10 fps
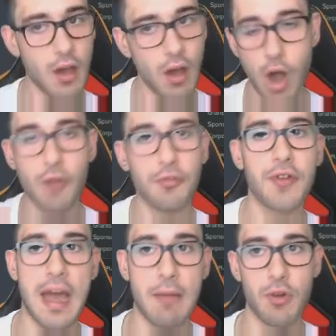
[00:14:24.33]
off
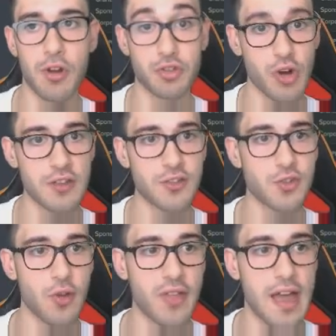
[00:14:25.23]
camera and try and
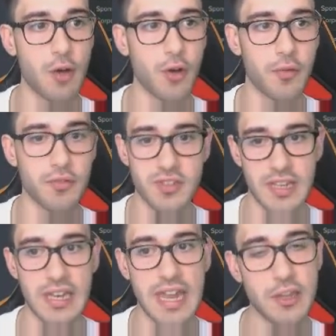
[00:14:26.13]
sort that out, and
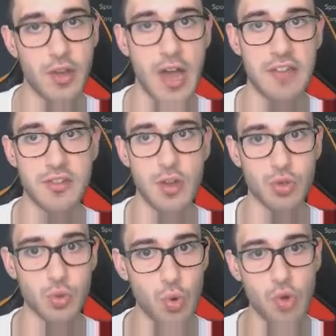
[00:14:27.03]
obviously let you guys know
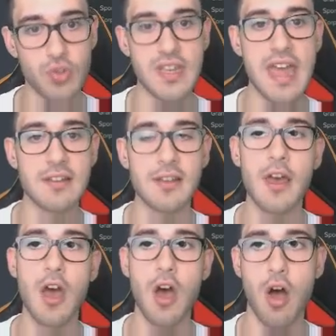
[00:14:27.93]
towards the end
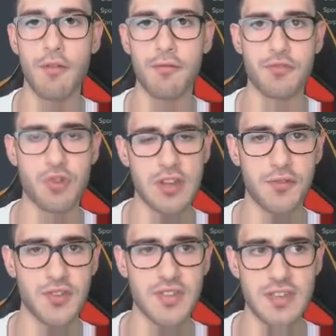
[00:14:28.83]
of
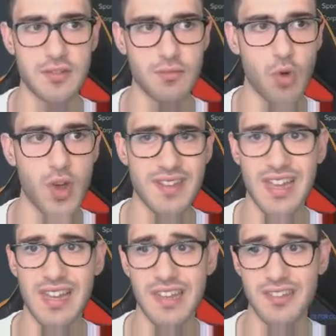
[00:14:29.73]
transfer season what
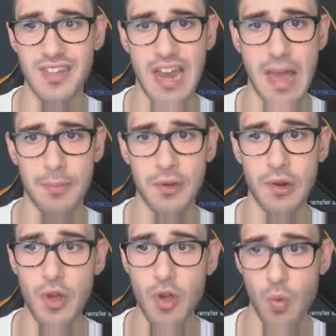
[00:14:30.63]
exactly is going to happen
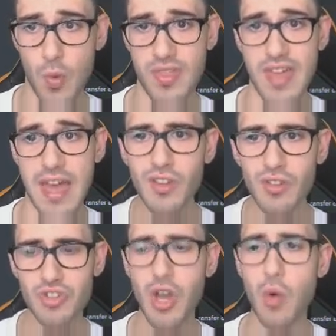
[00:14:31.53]
with that.
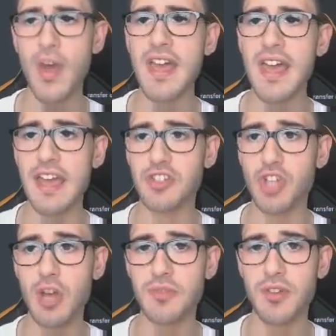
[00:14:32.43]
So, in
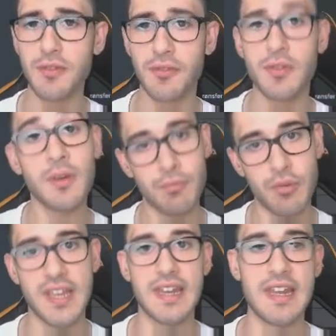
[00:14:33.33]
terms of
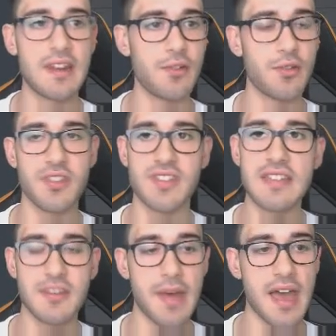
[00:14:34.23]
bringing in another
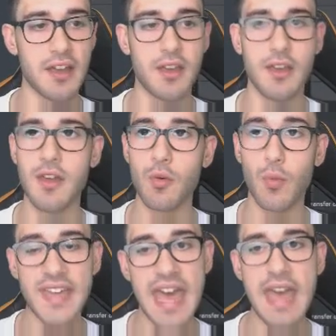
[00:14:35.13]
centre-back,
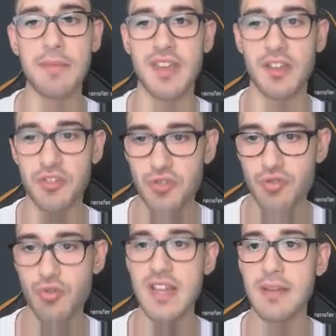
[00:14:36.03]
we came
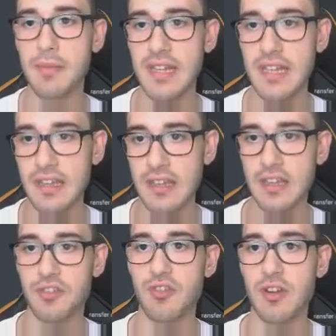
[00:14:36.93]
extremely,
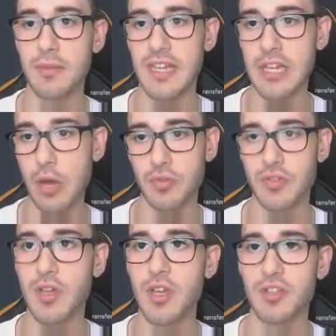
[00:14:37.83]
extremely
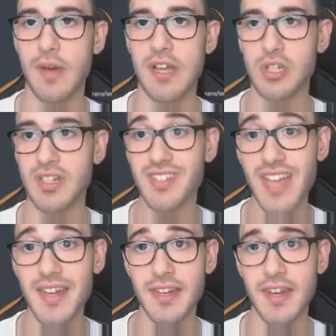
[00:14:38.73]
close to actually
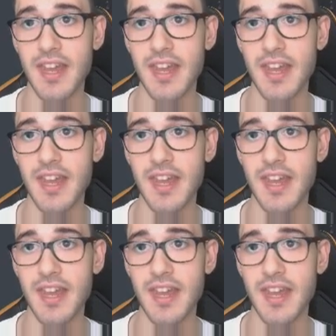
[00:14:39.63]
signing